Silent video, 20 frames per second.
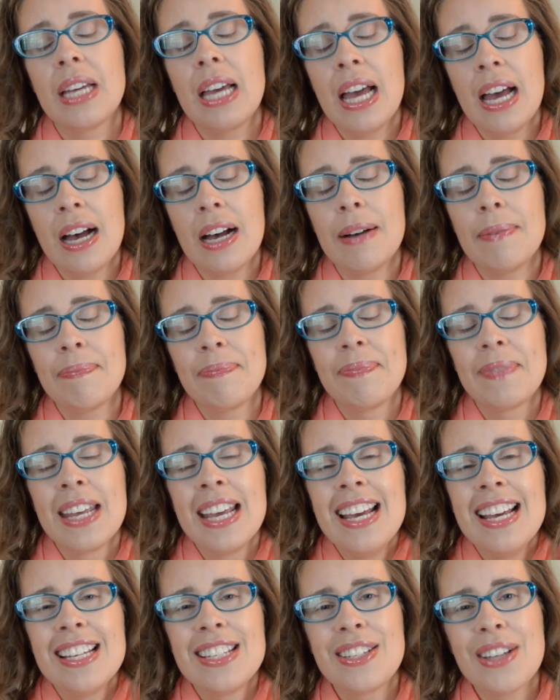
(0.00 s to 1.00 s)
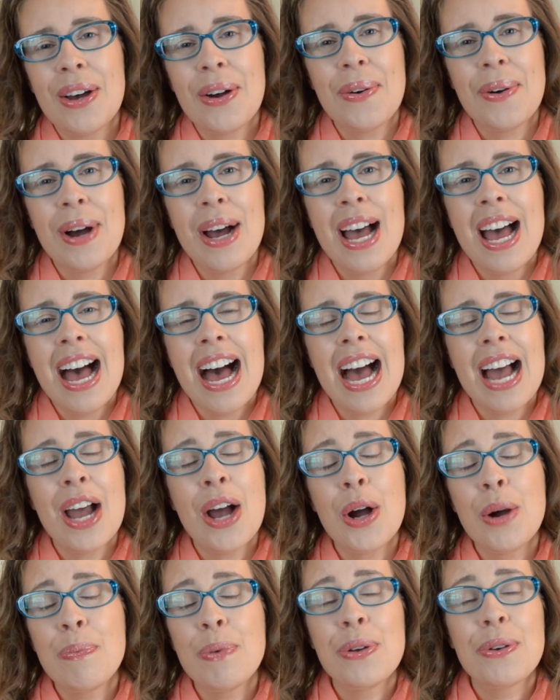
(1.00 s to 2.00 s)
Um, so I
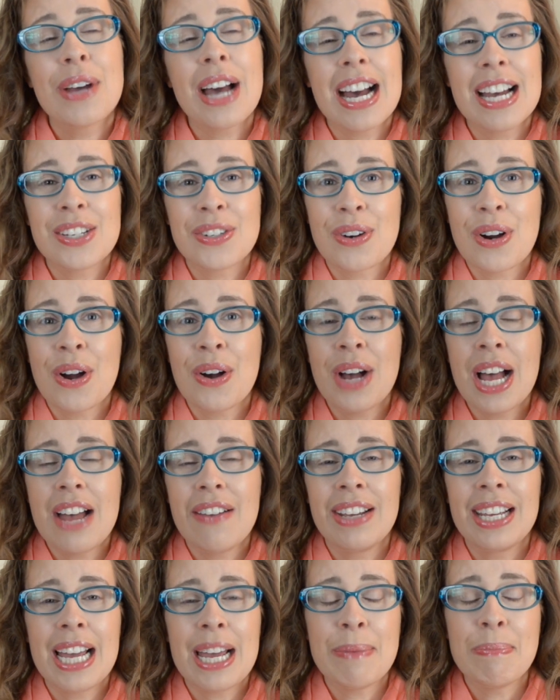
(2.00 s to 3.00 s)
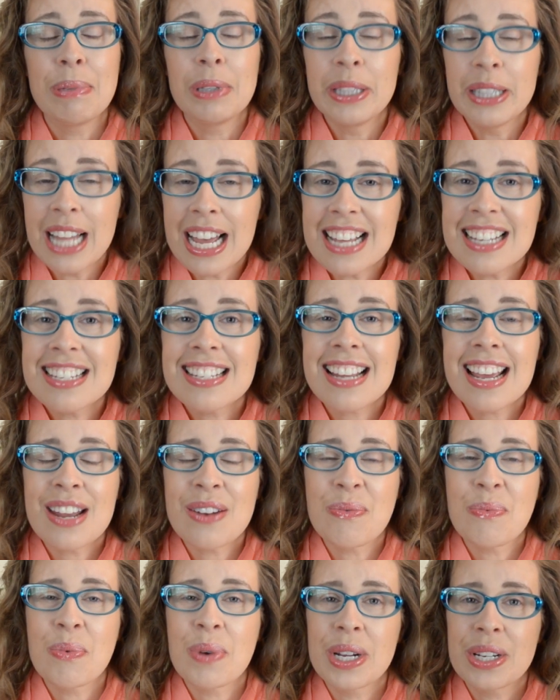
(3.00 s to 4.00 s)
hope you guys are all having a blessed
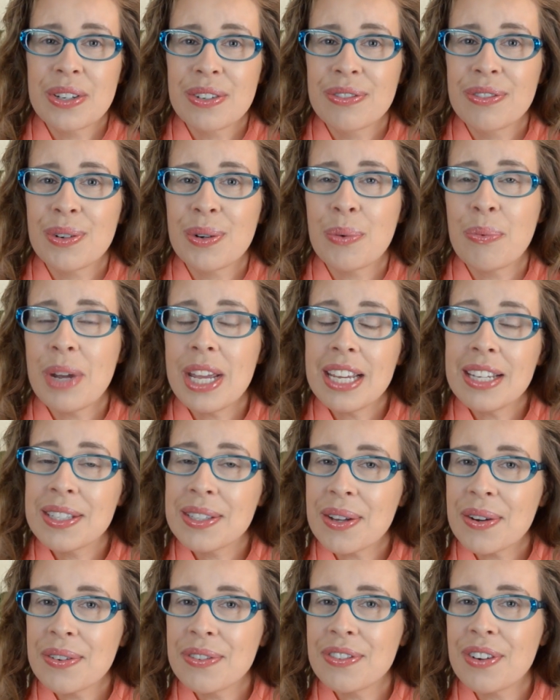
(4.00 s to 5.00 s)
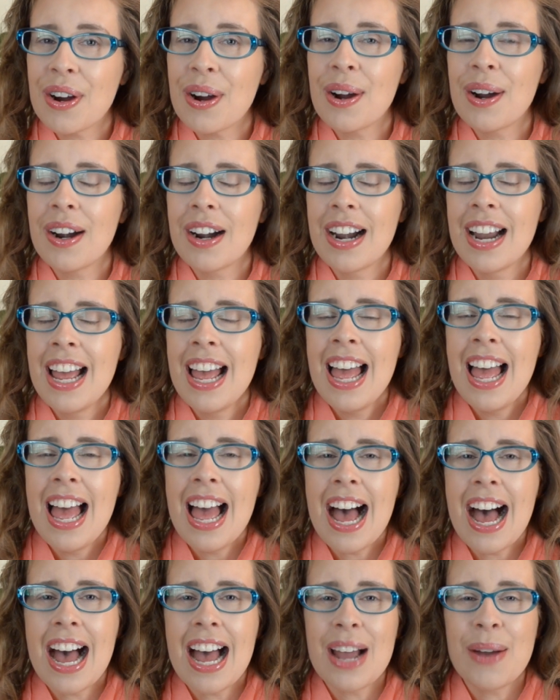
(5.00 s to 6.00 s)
and wonderful week so far.
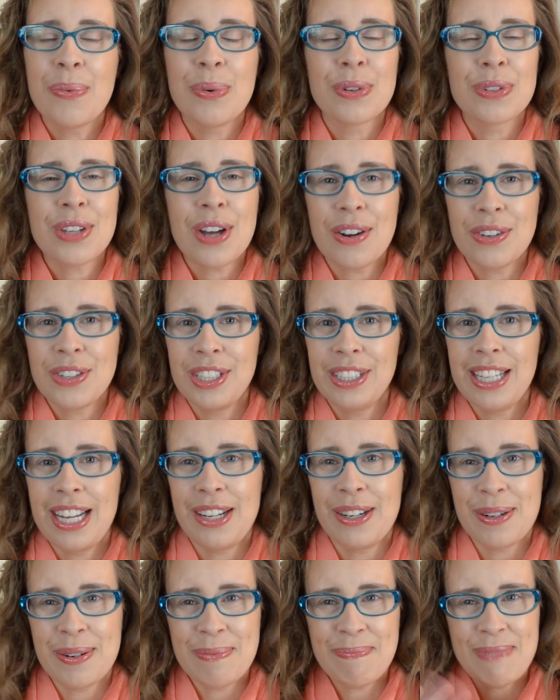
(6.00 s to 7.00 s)
I will talk to you later.